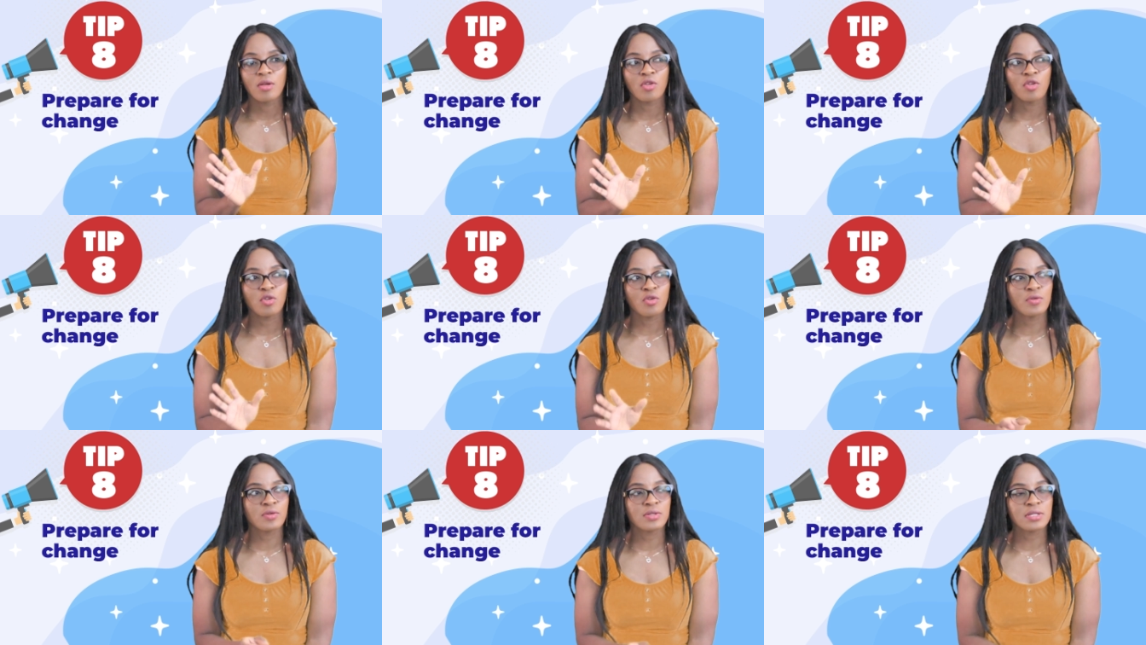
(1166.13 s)

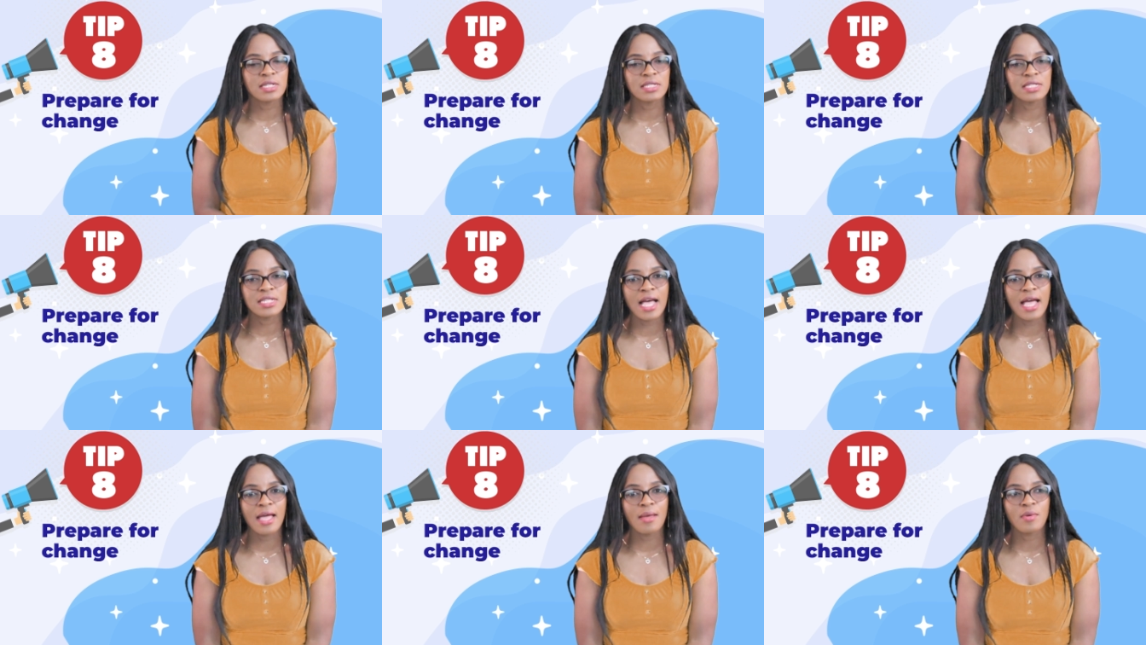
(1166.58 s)
You use the
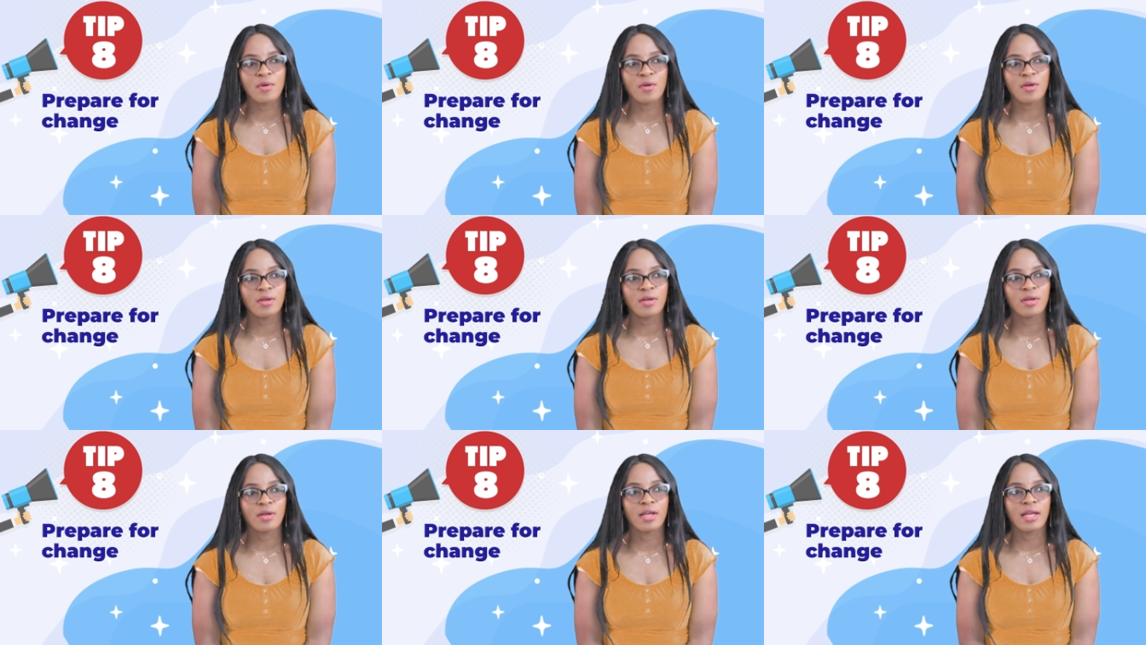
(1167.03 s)

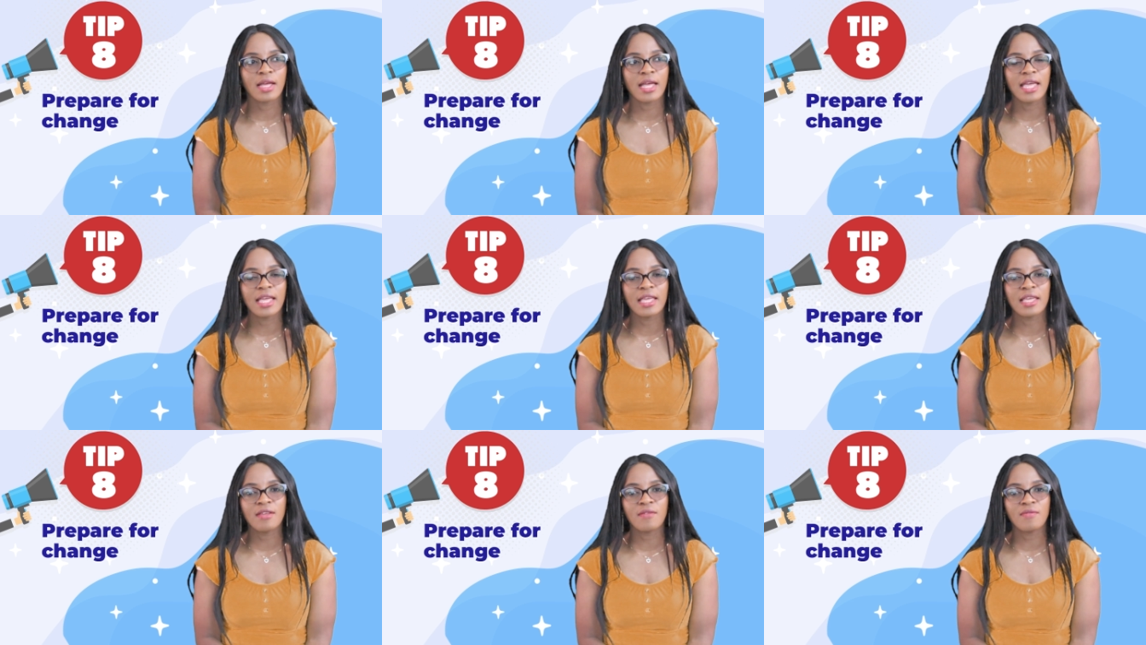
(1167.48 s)
timer
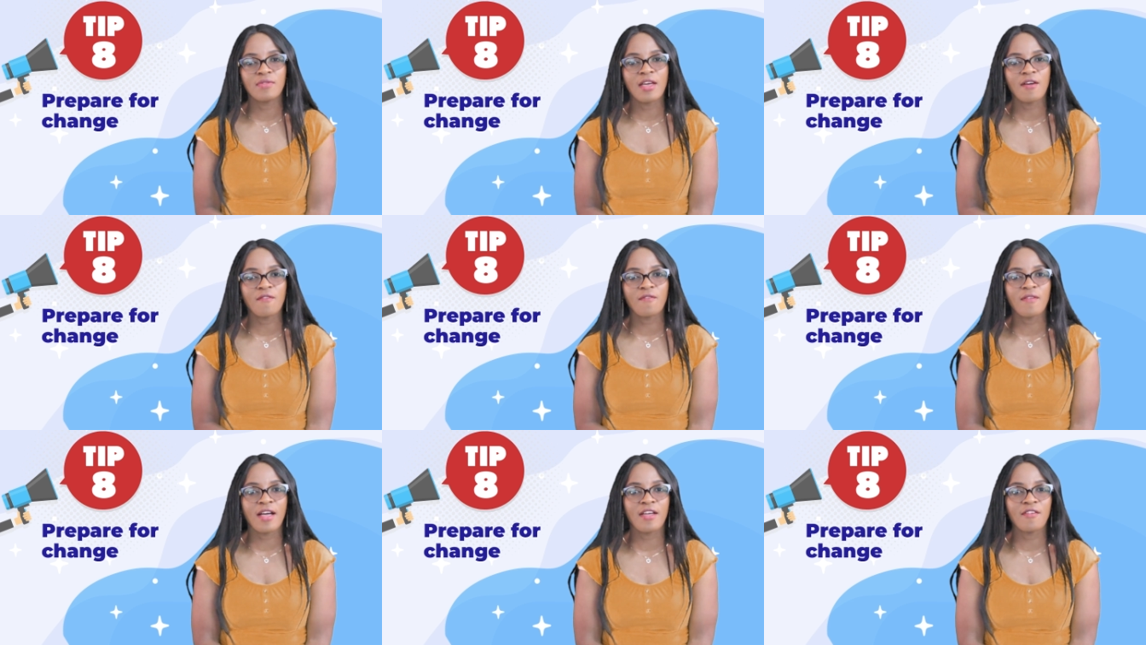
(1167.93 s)
and give
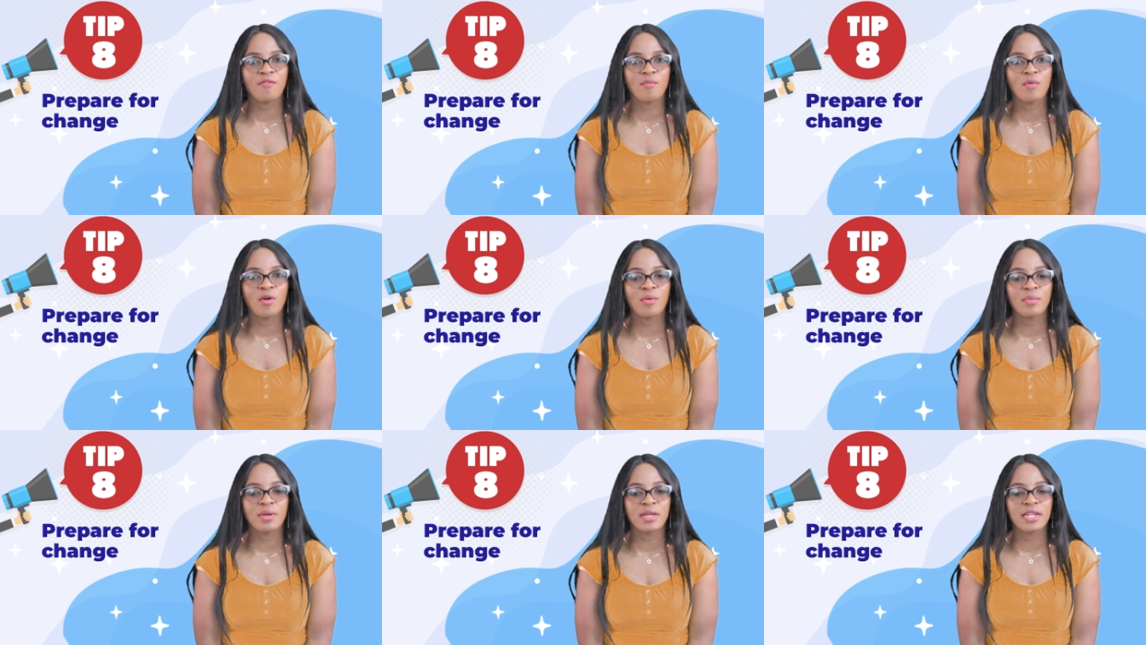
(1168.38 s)
them 5
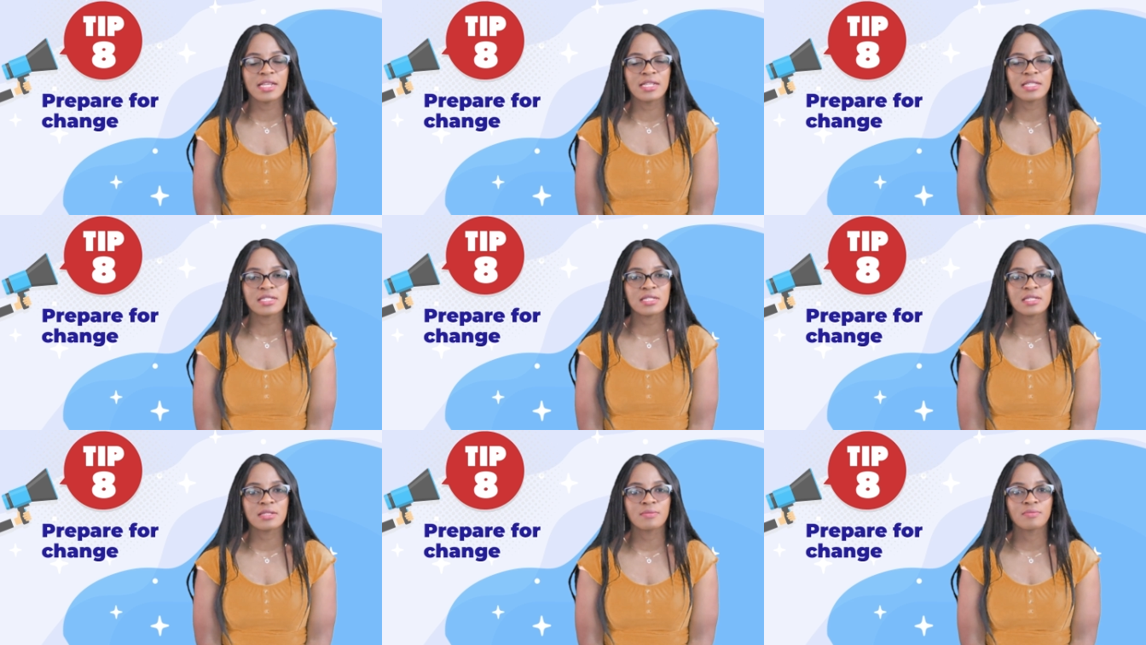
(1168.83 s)
more
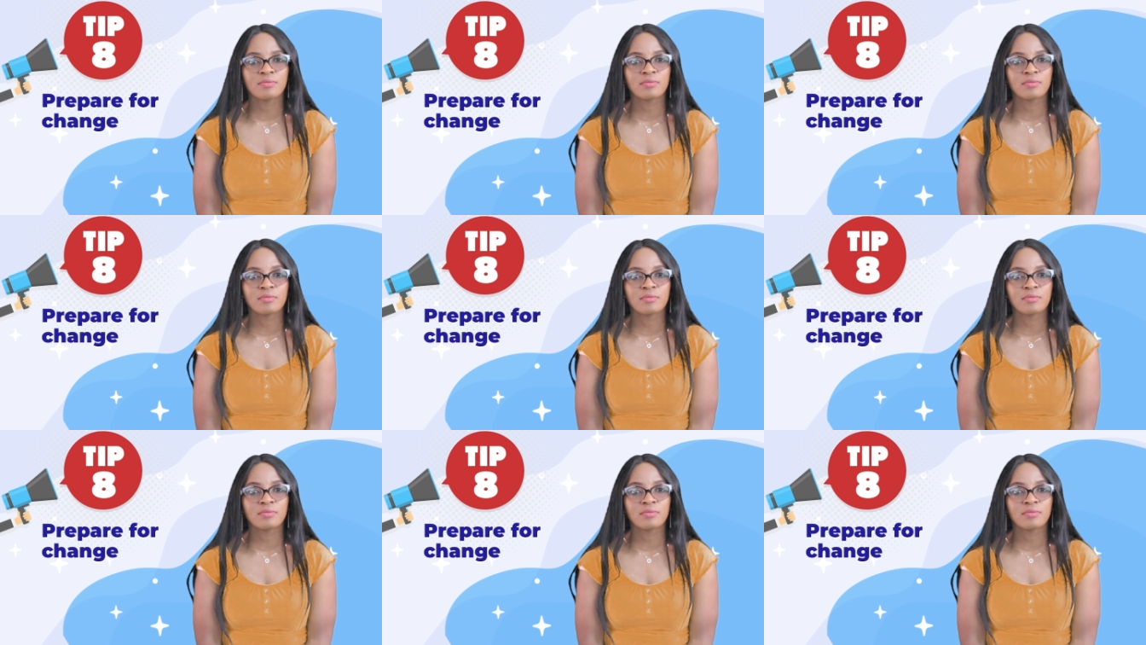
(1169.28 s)
minutes.